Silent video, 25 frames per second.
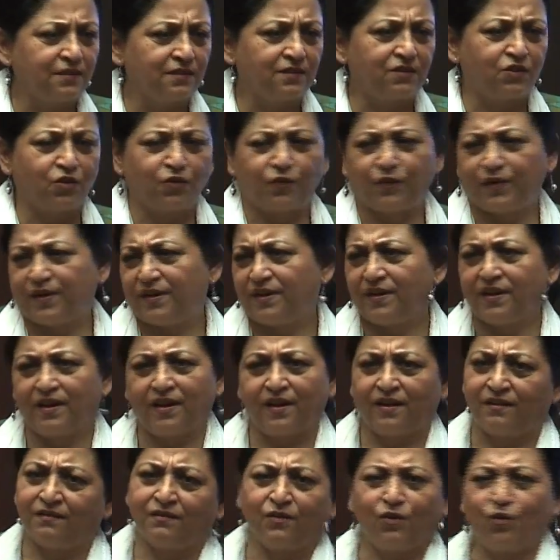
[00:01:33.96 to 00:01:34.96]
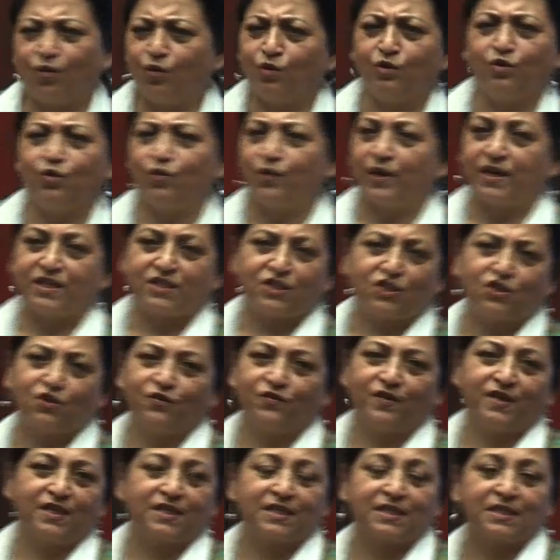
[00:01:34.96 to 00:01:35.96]
Lerner of India, and all the rest
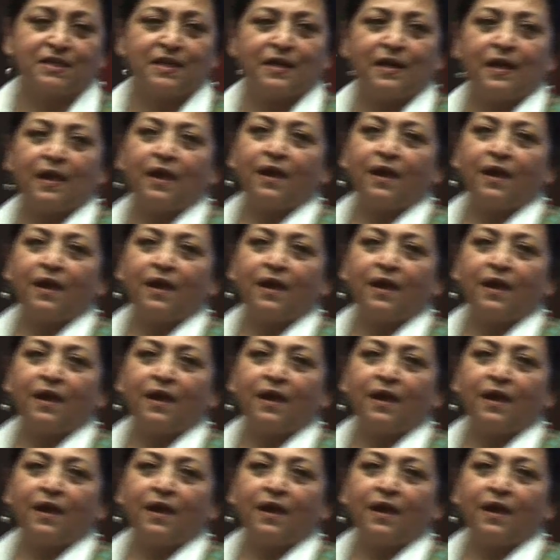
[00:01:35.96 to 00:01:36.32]
of it.